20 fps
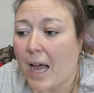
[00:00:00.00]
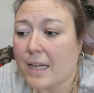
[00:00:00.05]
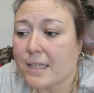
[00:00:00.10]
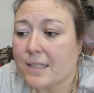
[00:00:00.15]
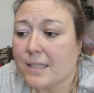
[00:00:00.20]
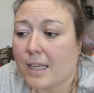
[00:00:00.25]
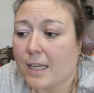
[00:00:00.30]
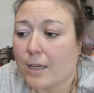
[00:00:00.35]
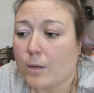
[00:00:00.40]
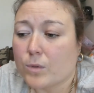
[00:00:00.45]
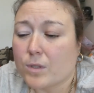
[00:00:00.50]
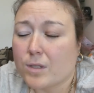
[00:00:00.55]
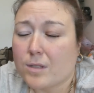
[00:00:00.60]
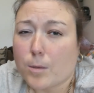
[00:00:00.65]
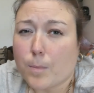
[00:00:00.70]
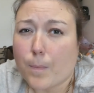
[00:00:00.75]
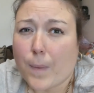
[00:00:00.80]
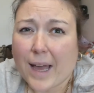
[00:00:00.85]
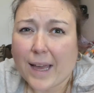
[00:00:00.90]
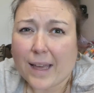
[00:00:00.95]
and it was
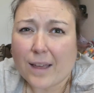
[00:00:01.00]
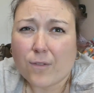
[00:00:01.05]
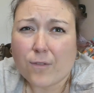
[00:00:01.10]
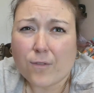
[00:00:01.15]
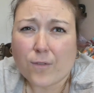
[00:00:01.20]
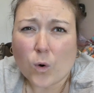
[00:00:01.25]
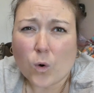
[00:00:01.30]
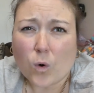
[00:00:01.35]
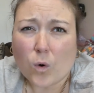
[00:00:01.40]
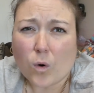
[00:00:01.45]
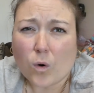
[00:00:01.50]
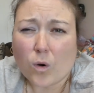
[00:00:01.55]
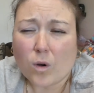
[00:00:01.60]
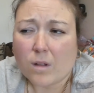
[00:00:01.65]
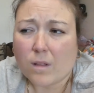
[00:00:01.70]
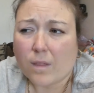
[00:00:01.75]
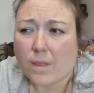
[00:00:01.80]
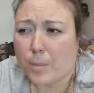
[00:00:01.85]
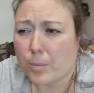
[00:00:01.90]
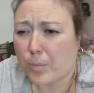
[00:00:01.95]
to pay
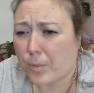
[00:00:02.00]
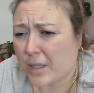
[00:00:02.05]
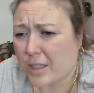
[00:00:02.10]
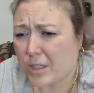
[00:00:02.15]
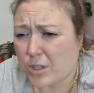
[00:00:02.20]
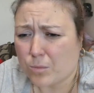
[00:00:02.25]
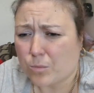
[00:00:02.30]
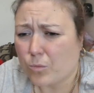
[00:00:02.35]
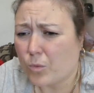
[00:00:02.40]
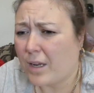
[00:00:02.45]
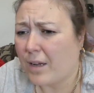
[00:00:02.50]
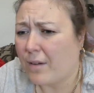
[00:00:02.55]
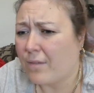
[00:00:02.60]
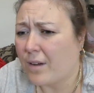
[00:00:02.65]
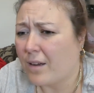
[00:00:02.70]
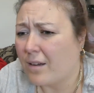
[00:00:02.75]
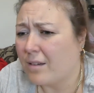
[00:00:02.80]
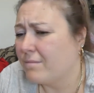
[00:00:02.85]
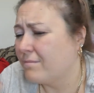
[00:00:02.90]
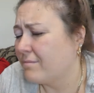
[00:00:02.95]
for the bridge and
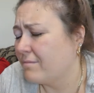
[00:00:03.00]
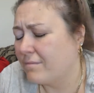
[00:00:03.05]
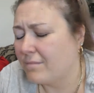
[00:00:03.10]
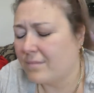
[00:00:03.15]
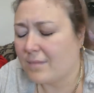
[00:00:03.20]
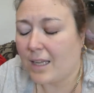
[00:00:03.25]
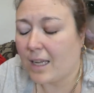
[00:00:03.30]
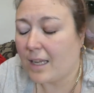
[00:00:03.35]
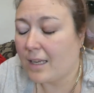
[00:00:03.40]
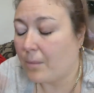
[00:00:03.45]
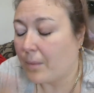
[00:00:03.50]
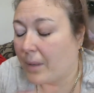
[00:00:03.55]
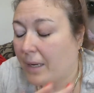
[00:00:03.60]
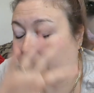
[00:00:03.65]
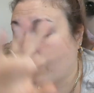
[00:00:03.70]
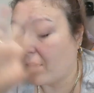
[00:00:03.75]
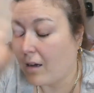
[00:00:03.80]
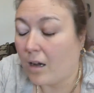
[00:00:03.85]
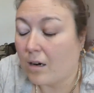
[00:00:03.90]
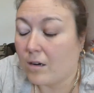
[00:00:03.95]
whatever.
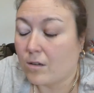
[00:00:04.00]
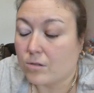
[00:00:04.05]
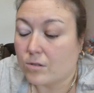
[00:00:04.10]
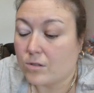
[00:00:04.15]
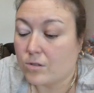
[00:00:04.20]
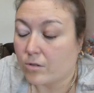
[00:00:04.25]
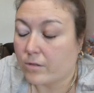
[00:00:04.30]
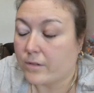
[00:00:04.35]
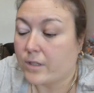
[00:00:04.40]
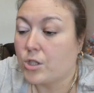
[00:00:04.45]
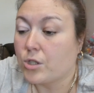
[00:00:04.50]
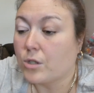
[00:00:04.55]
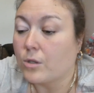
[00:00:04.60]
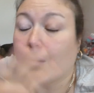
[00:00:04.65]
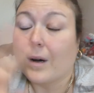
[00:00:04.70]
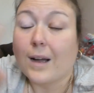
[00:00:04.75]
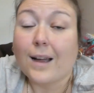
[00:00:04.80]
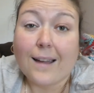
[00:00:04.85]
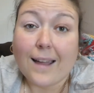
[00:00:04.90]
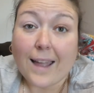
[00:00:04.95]
Anyway, cut long story
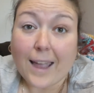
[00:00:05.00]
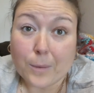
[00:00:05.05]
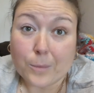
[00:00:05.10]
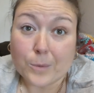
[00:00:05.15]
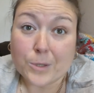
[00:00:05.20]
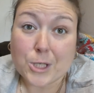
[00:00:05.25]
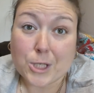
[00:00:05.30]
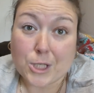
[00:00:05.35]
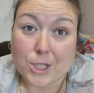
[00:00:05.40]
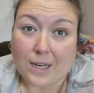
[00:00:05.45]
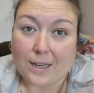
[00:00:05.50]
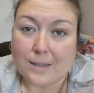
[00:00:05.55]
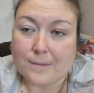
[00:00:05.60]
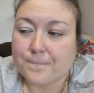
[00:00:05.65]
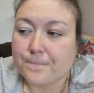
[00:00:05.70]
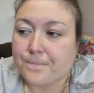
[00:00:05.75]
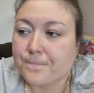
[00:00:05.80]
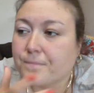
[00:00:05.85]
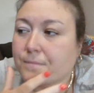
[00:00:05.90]
short, it was shut.